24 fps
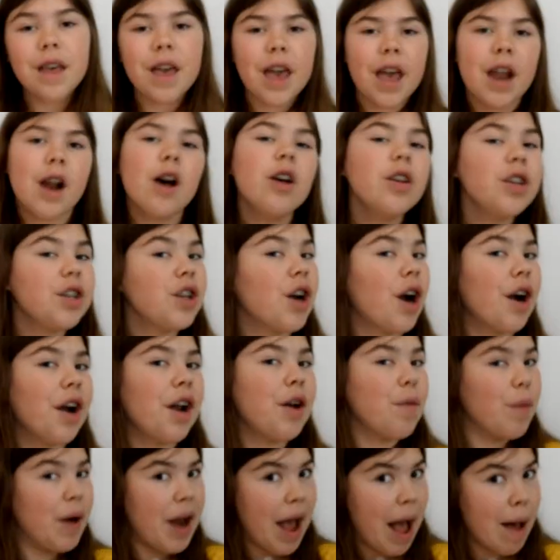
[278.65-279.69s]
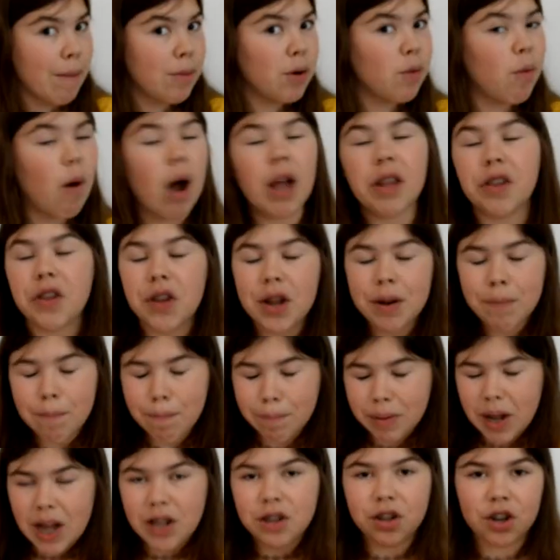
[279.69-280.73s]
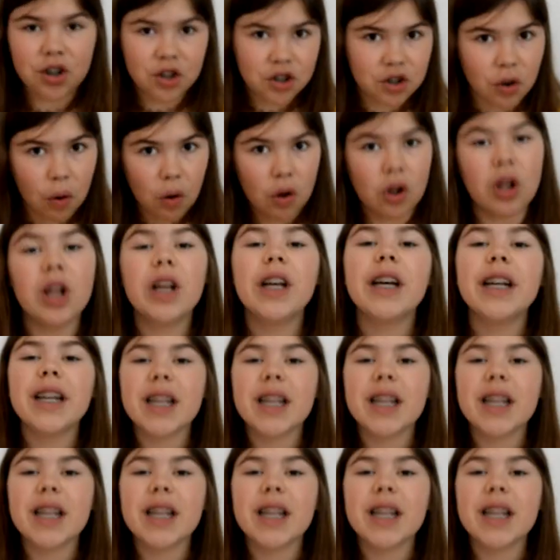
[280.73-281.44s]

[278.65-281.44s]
It all started when Emma Watson, bless her soul,